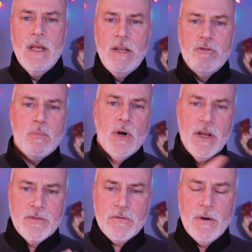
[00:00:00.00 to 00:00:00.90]

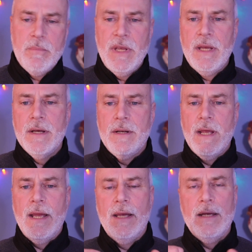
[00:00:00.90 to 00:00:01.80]
springs from being
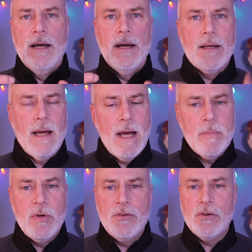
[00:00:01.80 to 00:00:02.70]
a
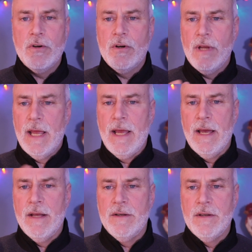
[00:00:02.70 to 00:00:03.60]
carpenter,
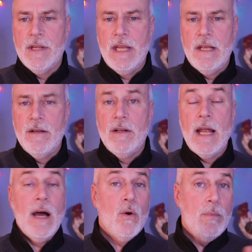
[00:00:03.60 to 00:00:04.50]
and he
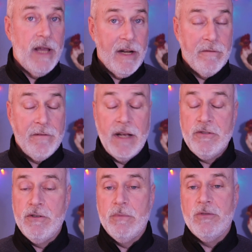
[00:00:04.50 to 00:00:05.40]
now
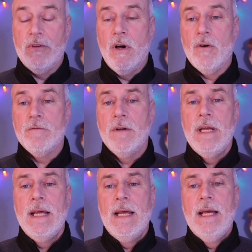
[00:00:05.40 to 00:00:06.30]
manifests himself
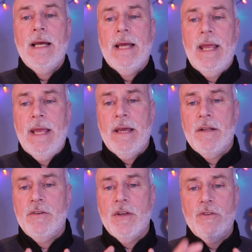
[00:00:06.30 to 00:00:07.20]

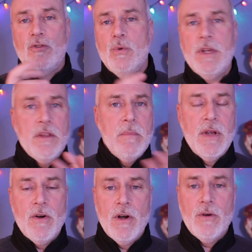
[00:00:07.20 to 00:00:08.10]
and doing the
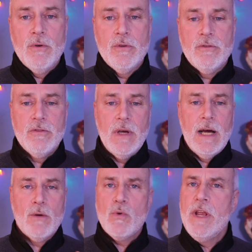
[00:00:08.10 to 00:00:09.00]
miracles.
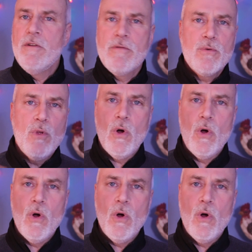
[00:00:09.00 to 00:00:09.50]
Read through the